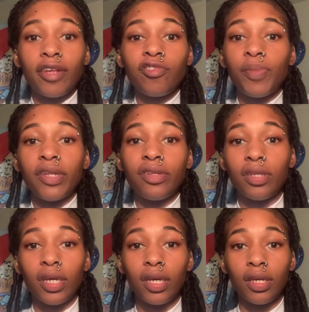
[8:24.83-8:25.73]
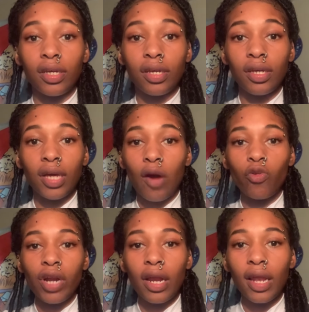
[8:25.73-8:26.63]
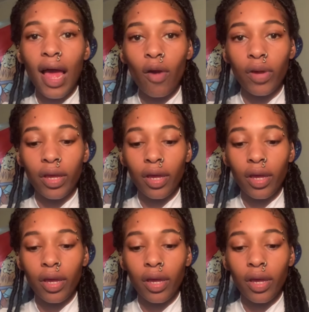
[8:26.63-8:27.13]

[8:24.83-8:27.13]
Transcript: space today. I will not allow it.